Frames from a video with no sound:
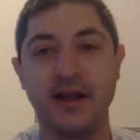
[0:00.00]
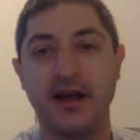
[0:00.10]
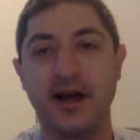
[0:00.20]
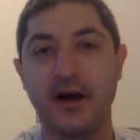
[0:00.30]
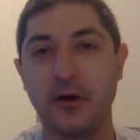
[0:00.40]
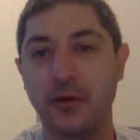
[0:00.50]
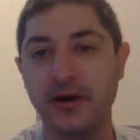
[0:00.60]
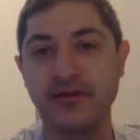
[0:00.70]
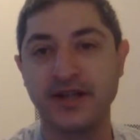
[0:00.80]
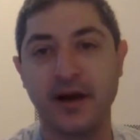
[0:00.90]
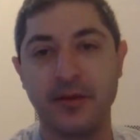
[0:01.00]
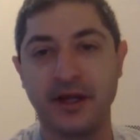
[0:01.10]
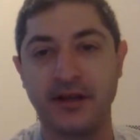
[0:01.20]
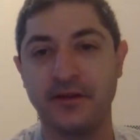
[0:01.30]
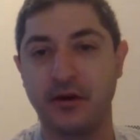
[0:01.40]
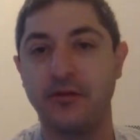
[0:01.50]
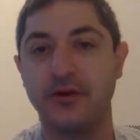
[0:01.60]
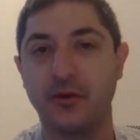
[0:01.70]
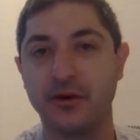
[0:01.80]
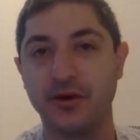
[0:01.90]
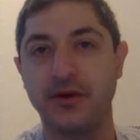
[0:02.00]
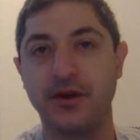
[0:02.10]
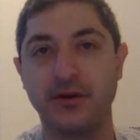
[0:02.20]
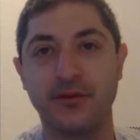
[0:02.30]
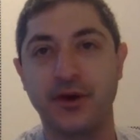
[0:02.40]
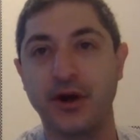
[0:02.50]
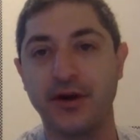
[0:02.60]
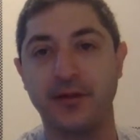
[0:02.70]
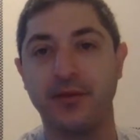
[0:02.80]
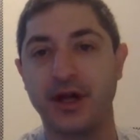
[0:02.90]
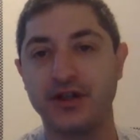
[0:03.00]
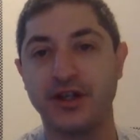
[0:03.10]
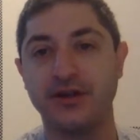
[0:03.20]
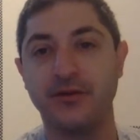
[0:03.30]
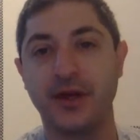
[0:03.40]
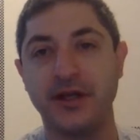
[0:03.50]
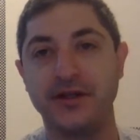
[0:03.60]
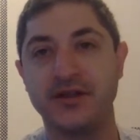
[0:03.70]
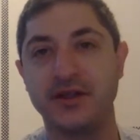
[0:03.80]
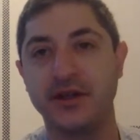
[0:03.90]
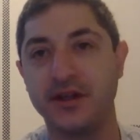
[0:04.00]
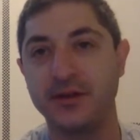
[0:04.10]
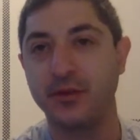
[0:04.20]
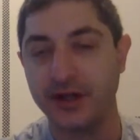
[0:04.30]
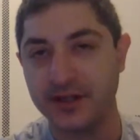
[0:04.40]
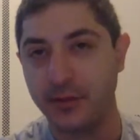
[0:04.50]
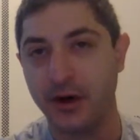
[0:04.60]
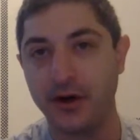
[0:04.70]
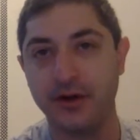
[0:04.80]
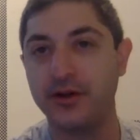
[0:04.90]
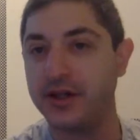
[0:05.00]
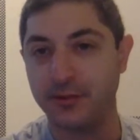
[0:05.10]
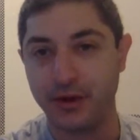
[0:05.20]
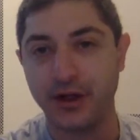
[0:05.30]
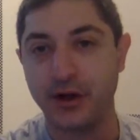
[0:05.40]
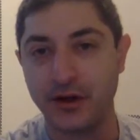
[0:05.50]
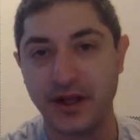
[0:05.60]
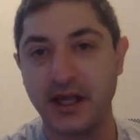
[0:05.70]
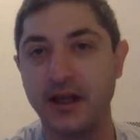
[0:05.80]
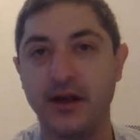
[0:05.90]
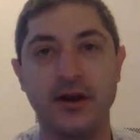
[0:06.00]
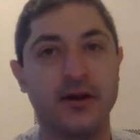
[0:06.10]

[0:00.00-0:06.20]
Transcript: Uh, whatever's happening in the crypto world regarding blockchain domains, it's pretty small. It's pretty early.